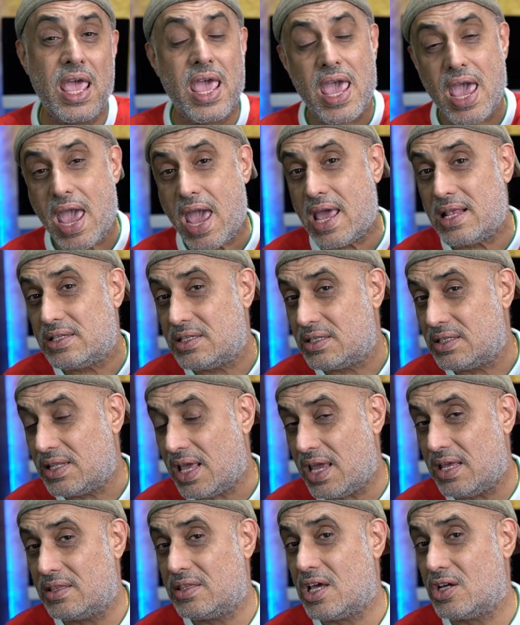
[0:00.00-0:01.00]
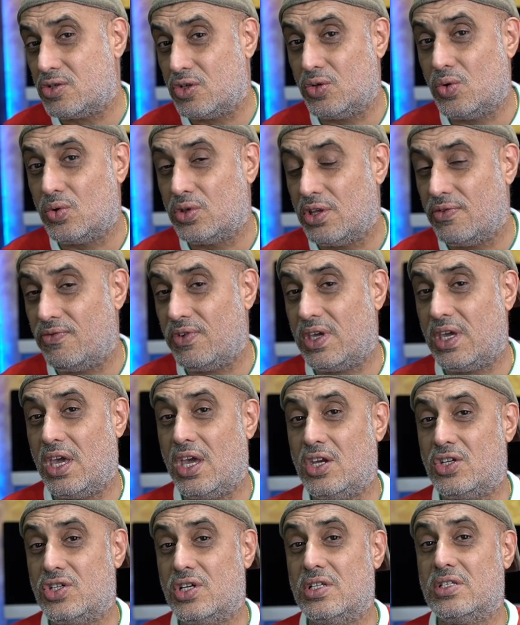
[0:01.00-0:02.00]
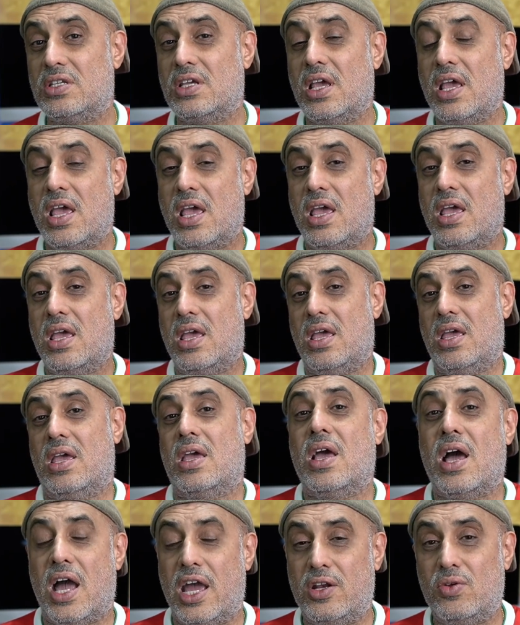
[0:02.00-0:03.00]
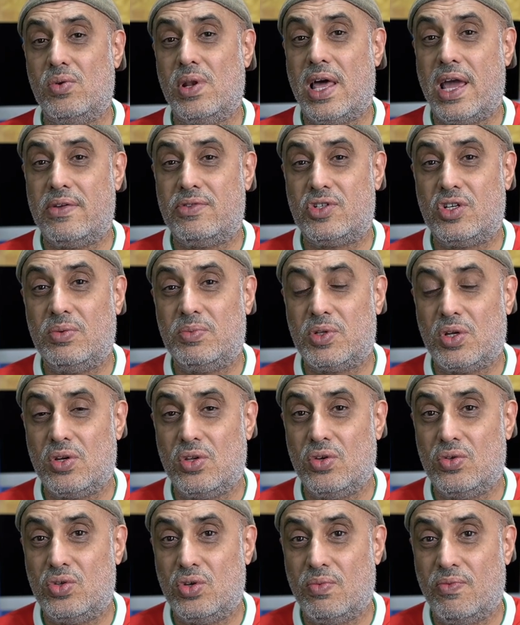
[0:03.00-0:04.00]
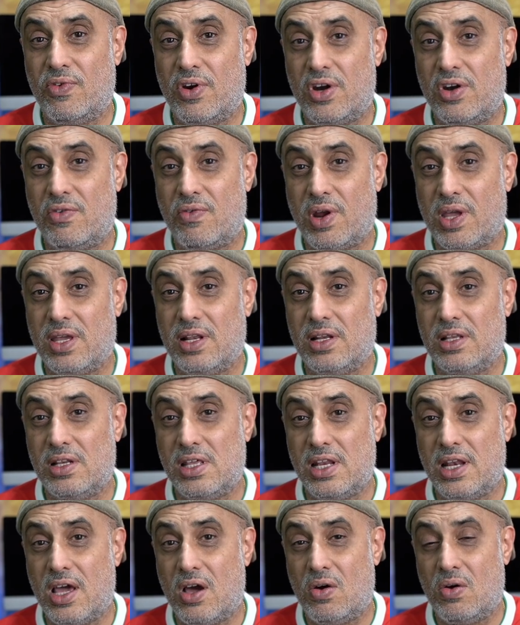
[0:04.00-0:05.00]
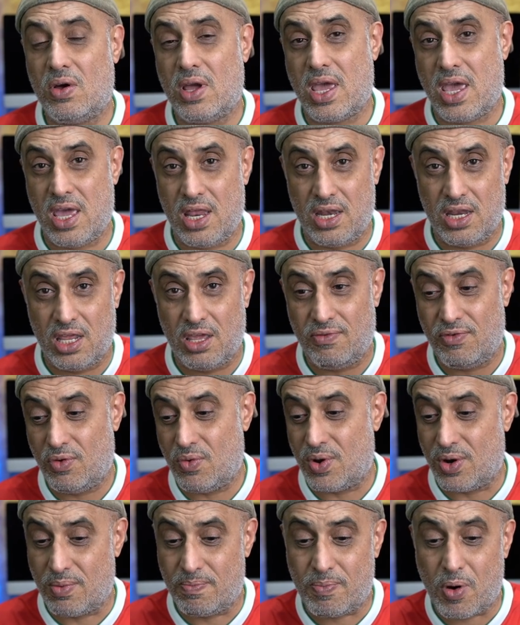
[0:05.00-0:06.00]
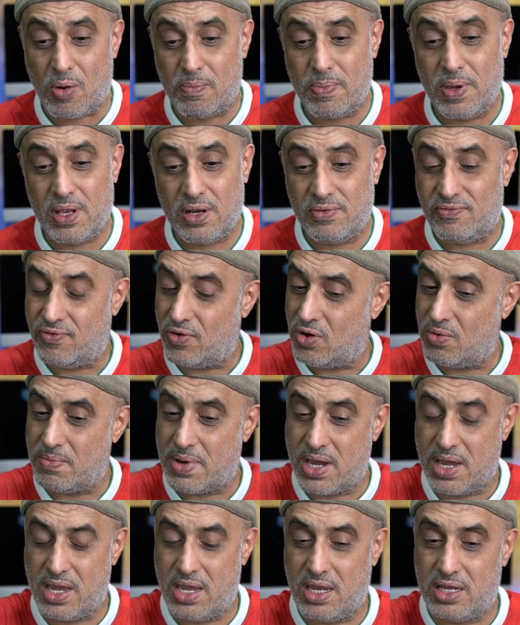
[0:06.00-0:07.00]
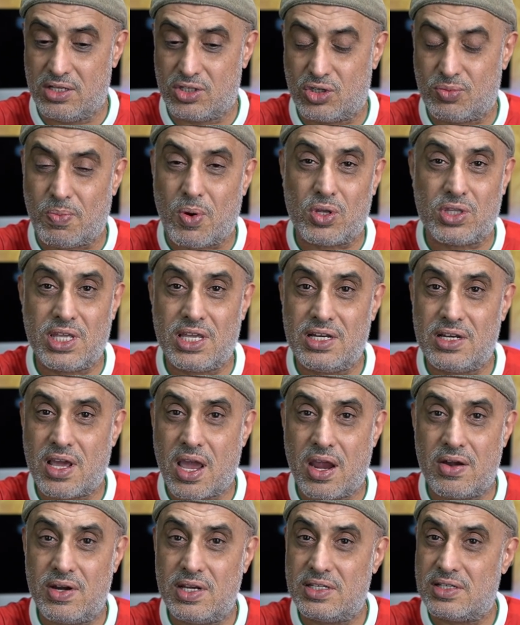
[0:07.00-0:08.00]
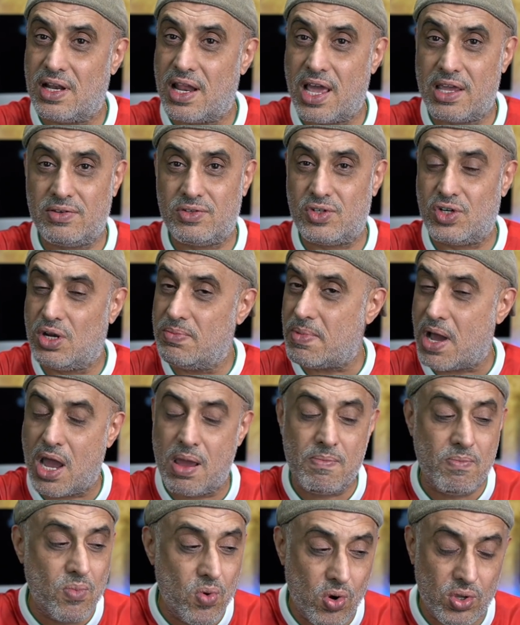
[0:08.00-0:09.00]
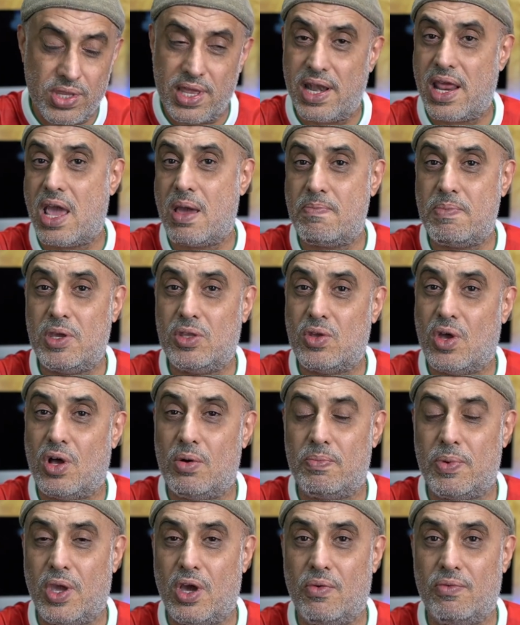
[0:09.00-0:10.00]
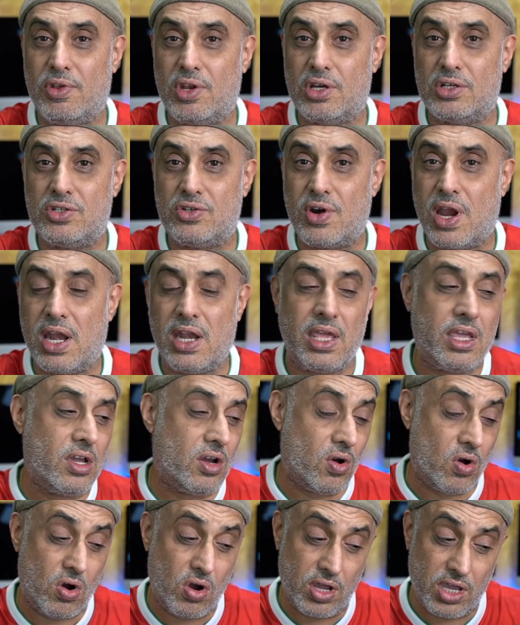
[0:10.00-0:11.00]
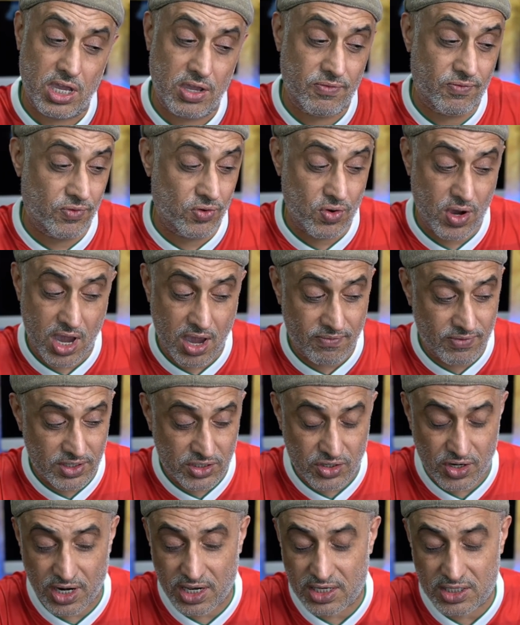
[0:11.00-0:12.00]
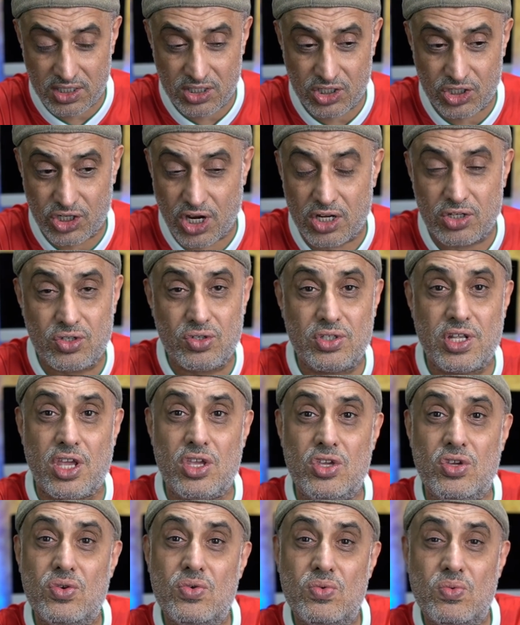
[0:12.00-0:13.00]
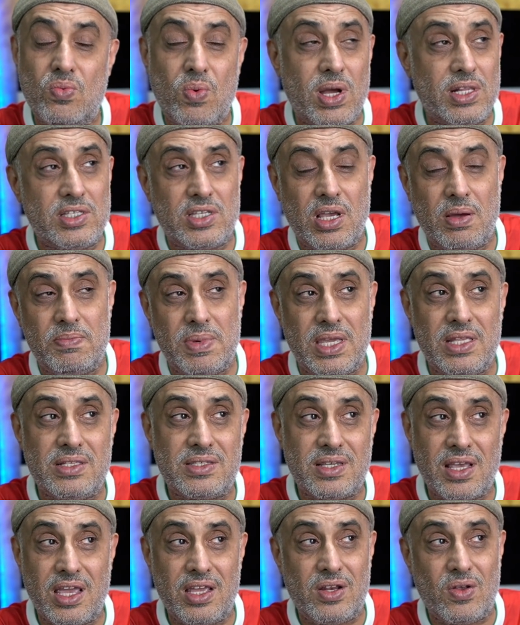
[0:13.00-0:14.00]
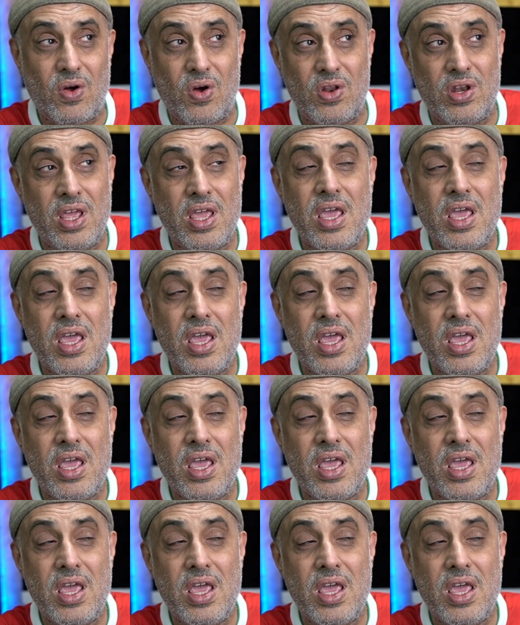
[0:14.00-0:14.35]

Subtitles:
and stay in touch with notifications. I do live streams on YouTube very regularly now. And if you want to pop in for my Spotting Diaries live stream, I'm more than happy to help you out with your training. Or if you have a training schedule that you want some insight on,